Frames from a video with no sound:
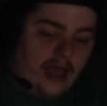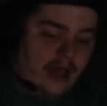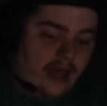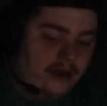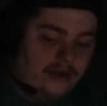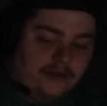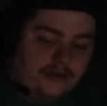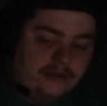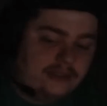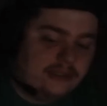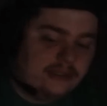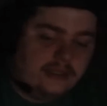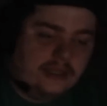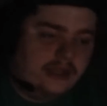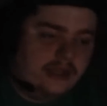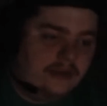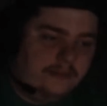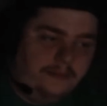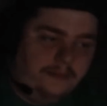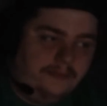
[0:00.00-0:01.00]
I had good
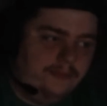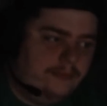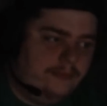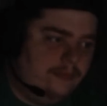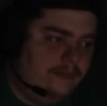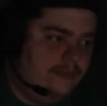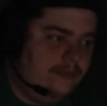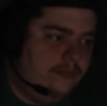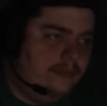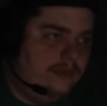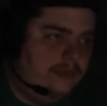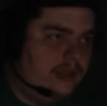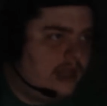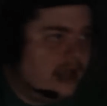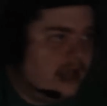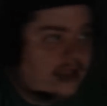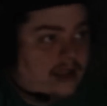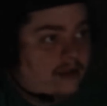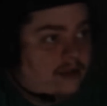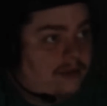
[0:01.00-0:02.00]
sleep.
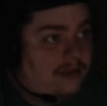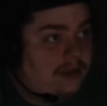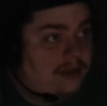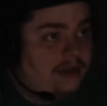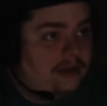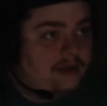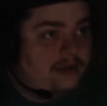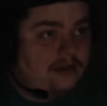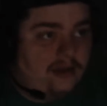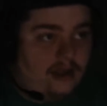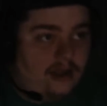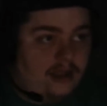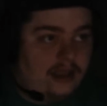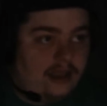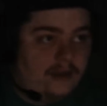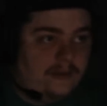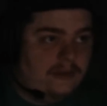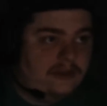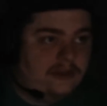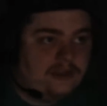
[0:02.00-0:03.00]
Like, I can't really
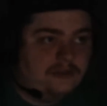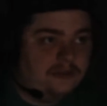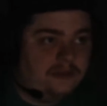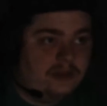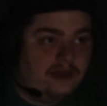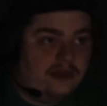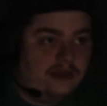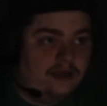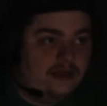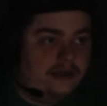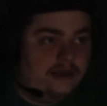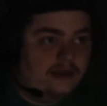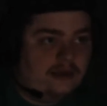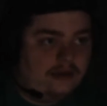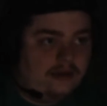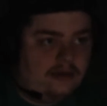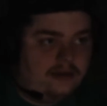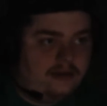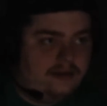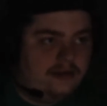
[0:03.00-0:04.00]
explain it.